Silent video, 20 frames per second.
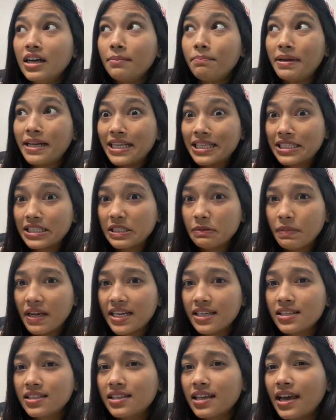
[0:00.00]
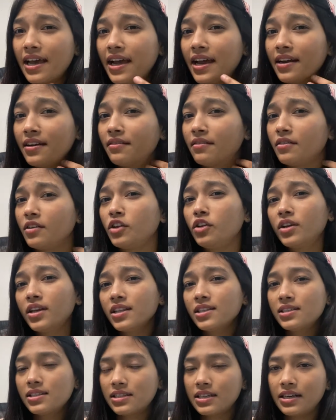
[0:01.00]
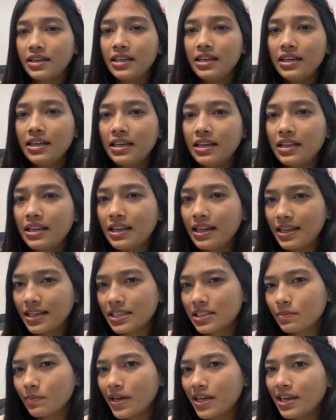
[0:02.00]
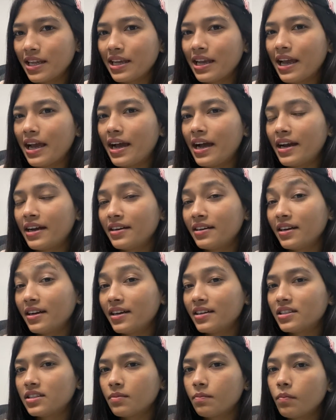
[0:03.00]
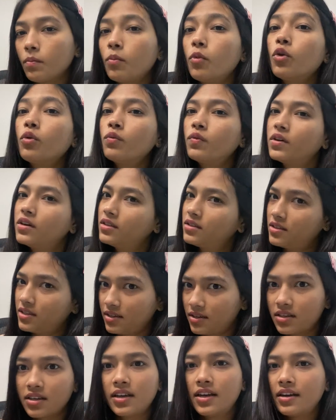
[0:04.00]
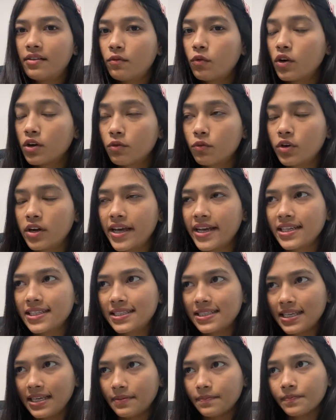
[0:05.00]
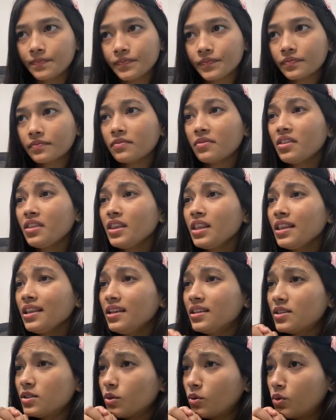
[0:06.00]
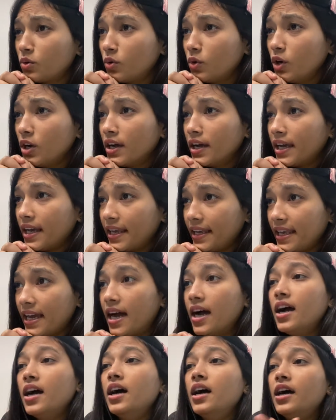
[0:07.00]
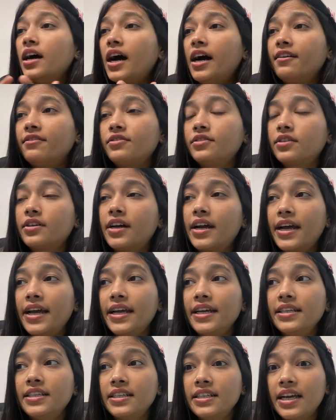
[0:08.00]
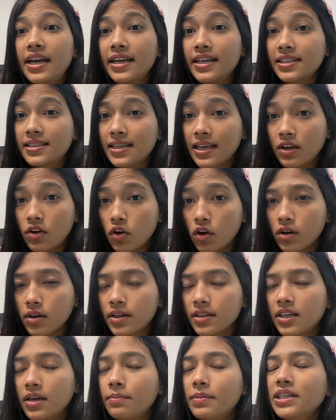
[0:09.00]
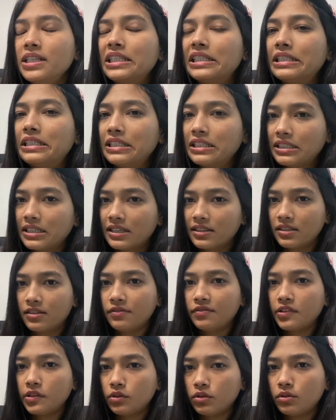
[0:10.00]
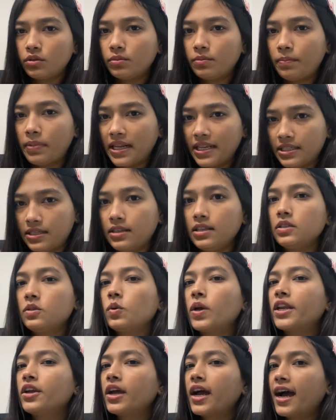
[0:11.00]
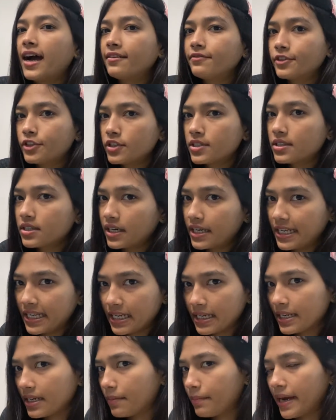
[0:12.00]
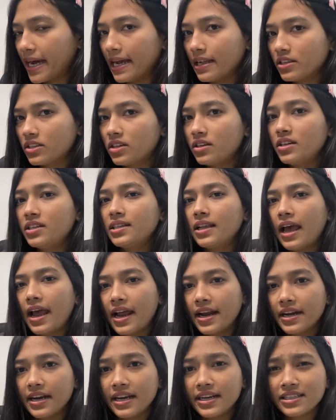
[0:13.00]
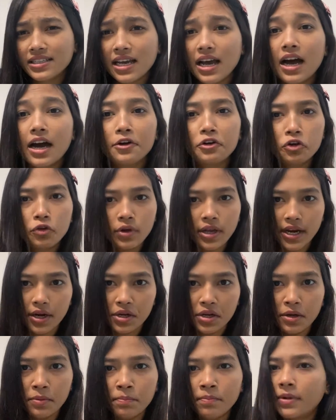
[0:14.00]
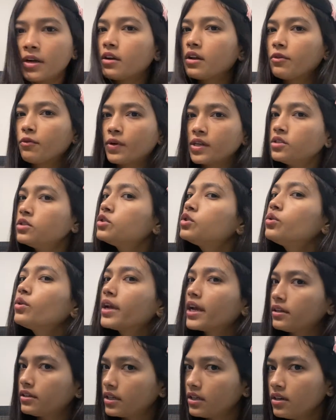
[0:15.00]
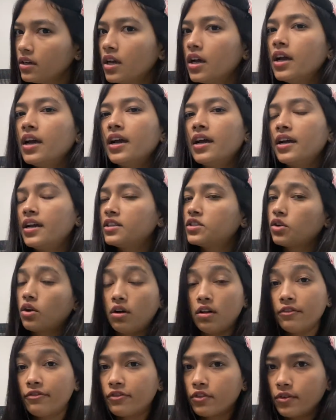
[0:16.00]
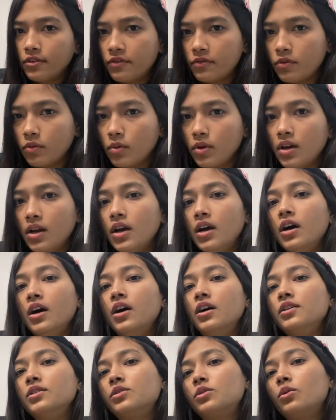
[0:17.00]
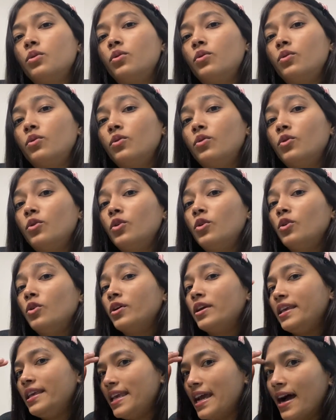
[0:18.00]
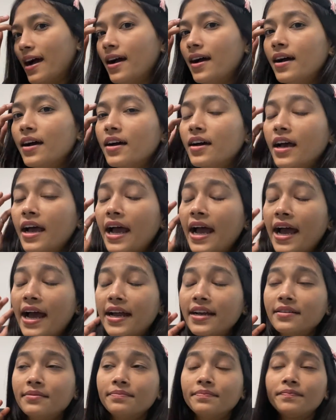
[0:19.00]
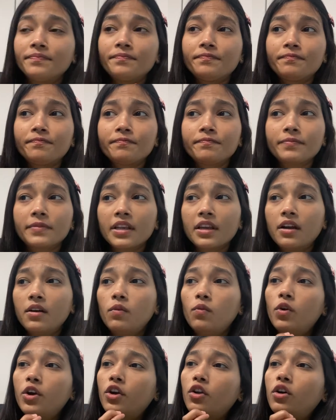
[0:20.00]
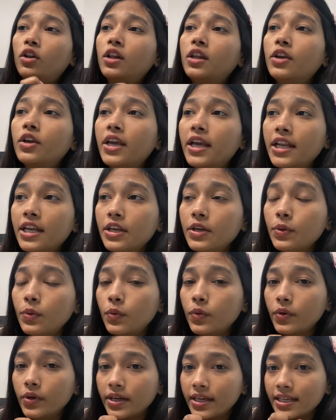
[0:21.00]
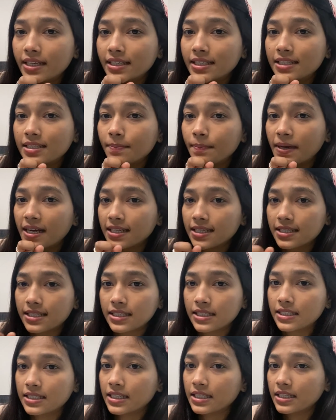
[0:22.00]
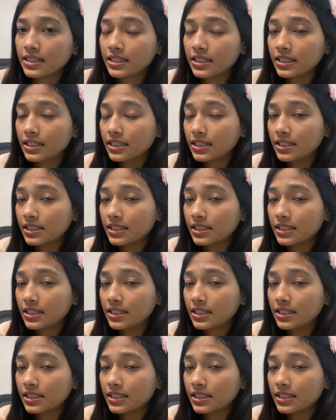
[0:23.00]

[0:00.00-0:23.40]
placements and you can study in less money and it's more worth it. What would I say? So yeah, after IIT, ISI Kolkata, but these are the few places where you have to study in your bachelor's, and it's hard to get in, but once you get in, it's all fruitful. So yeah, and what all you can do is master's in